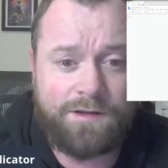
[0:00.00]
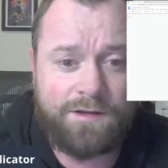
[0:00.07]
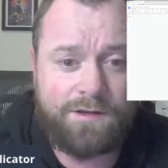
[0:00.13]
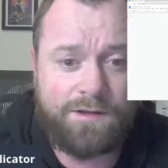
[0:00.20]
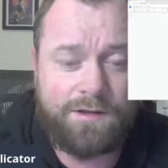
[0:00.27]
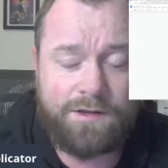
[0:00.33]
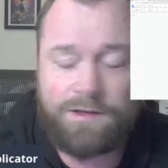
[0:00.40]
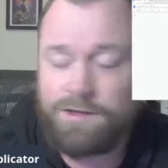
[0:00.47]

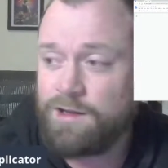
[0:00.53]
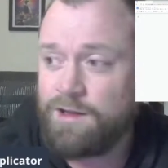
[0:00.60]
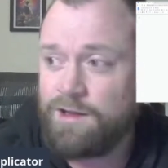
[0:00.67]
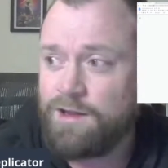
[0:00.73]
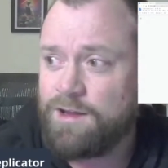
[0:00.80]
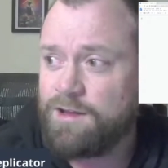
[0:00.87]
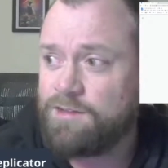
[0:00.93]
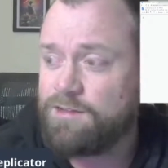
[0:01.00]

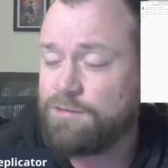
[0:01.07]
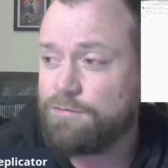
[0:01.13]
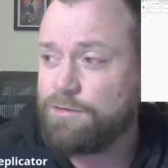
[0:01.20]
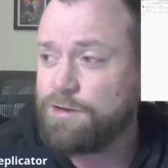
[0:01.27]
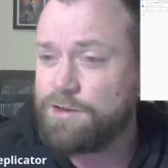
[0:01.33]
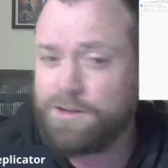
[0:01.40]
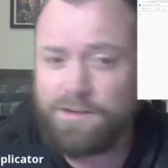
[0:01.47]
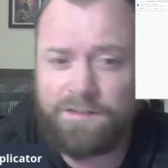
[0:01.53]
It's a
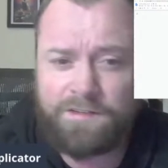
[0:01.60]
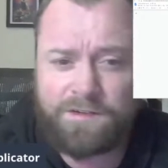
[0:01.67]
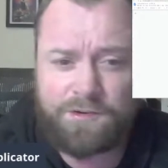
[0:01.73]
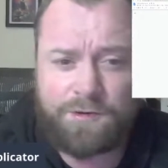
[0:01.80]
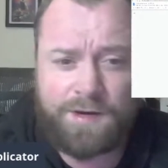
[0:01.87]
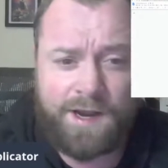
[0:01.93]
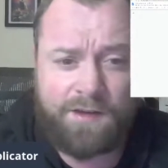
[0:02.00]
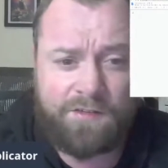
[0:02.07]
really
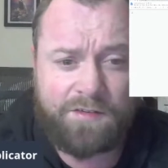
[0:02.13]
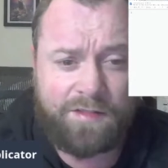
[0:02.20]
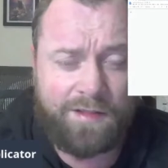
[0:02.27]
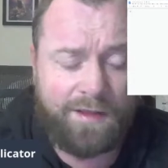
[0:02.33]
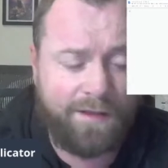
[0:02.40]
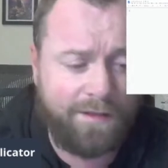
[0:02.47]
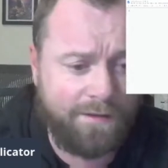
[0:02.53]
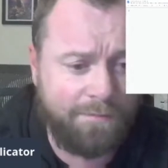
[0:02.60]
strange
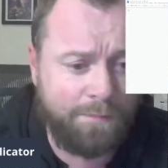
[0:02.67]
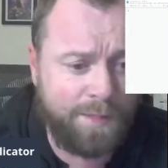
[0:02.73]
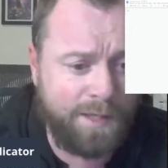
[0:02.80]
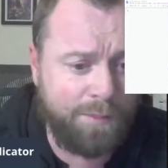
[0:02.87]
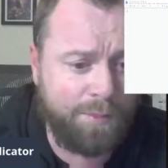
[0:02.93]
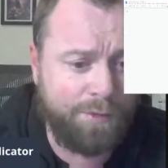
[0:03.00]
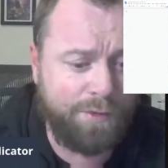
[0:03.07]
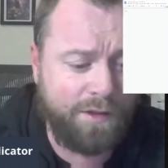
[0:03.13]
thing that
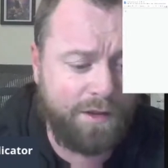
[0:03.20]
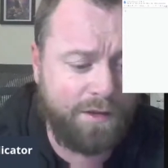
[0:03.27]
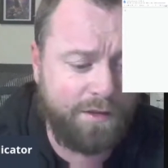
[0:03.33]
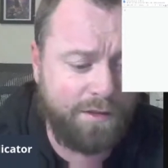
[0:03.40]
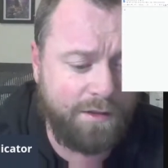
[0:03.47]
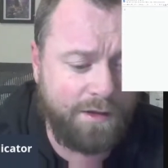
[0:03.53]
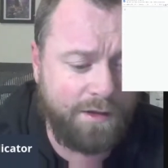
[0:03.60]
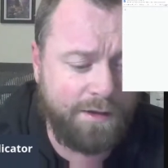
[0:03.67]
people think
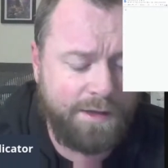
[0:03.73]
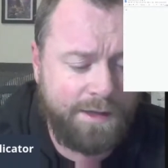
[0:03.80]
that,